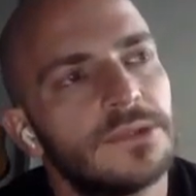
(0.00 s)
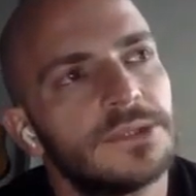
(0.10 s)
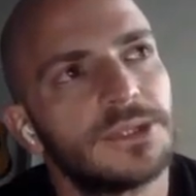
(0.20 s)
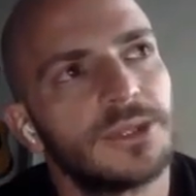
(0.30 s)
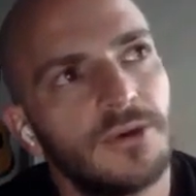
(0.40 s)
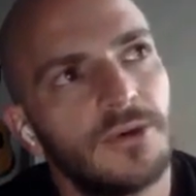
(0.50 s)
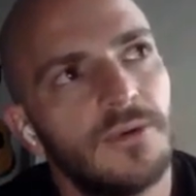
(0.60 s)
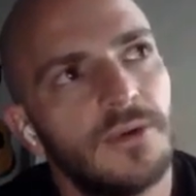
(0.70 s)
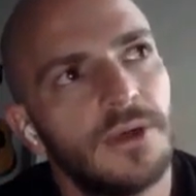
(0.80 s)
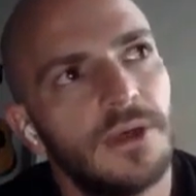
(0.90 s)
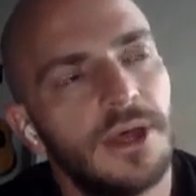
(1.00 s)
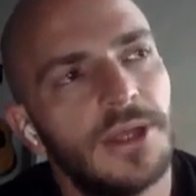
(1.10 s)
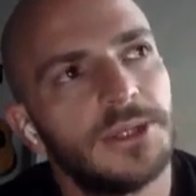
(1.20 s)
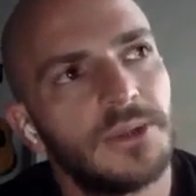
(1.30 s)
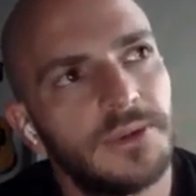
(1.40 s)
So
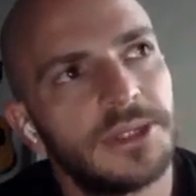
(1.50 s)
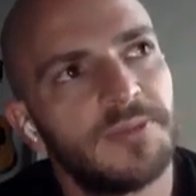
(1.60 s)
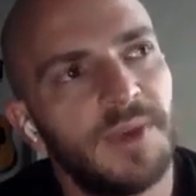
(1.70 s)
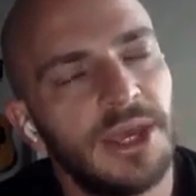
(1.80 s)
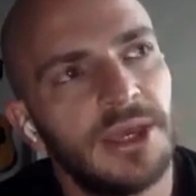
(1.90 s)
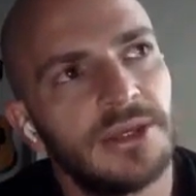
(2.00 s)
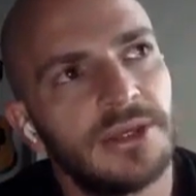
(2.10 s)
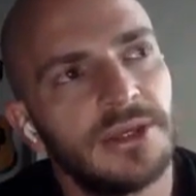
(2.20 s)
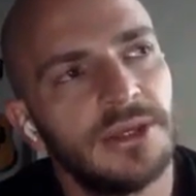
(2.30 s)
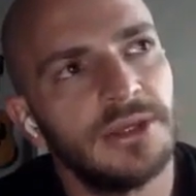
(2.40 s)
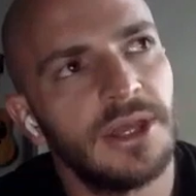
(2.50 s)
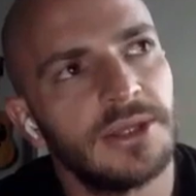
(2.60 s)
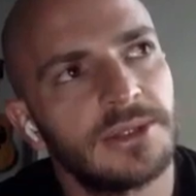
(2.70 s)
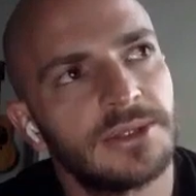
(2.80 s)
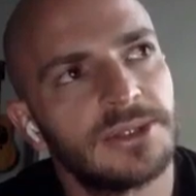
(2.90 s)
I joined this band in
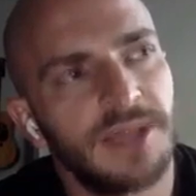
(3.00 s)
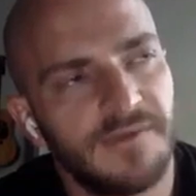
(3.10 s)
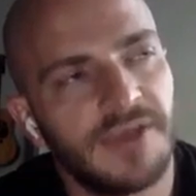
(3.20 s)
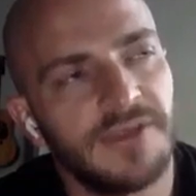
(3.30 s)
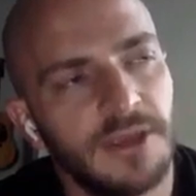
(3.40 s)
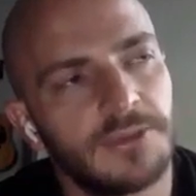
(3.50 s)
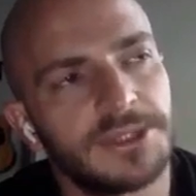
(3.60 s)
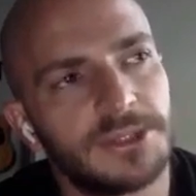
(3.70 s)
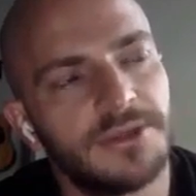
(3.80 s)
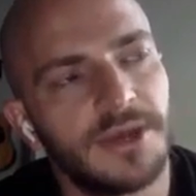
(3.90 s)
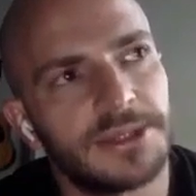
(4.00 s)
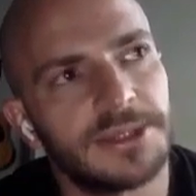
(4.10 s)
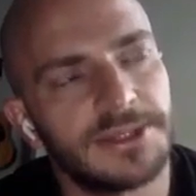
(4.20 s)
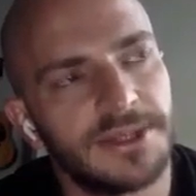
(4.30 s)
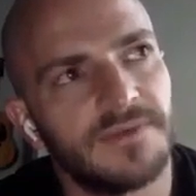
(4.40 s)
like I think it was
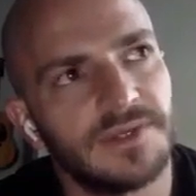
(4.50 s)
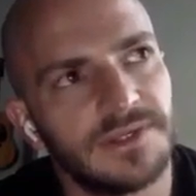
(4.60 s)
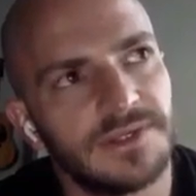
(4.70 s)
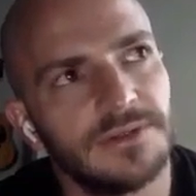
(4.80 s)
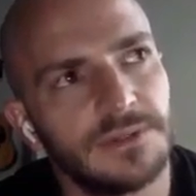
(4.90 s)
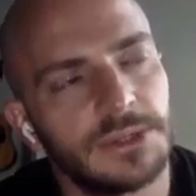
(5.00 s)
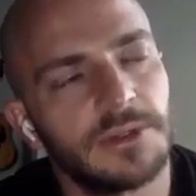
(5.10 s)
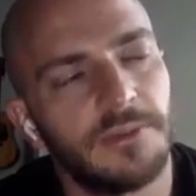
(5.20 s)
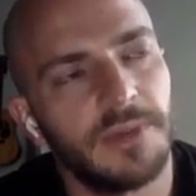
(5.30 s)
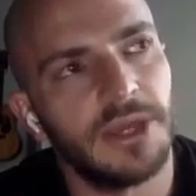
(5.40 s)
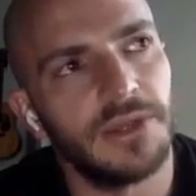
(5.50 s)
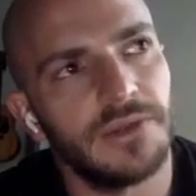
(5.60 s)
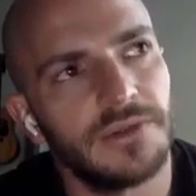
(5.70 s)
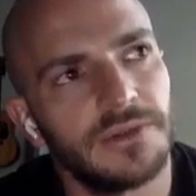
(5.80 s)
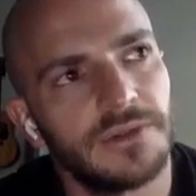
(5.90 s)
2017, joined the band.